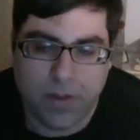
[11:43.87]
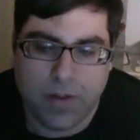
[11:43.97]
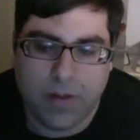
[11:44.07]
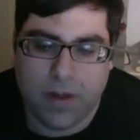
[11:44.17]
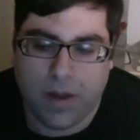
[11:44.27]

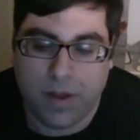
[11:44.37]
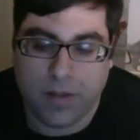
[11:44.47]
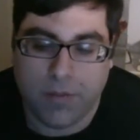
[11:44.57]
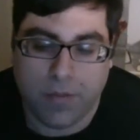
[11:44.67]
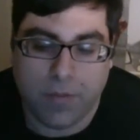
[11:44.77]
There
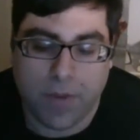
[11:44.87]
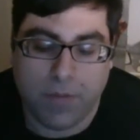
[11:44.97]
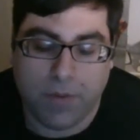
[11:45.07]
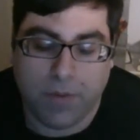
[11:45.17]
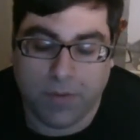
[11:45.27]
are
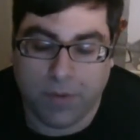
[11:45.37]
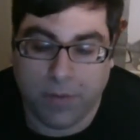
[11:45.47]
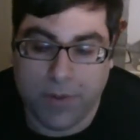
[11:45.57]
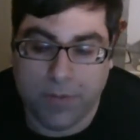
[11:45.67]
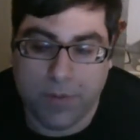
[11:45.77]
people
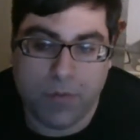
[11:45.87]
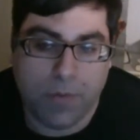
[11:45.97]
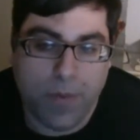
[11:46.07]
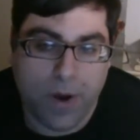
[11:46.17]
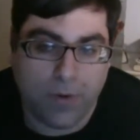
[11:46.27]
who
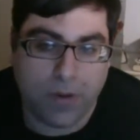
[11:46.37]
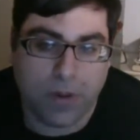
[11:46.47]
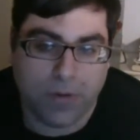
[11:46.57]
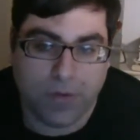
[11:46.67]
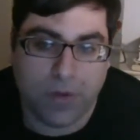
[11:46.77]
oppose their
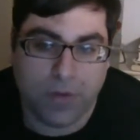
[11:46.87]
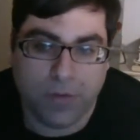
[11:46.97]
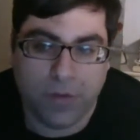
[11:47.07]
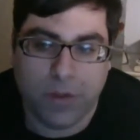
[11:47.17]
views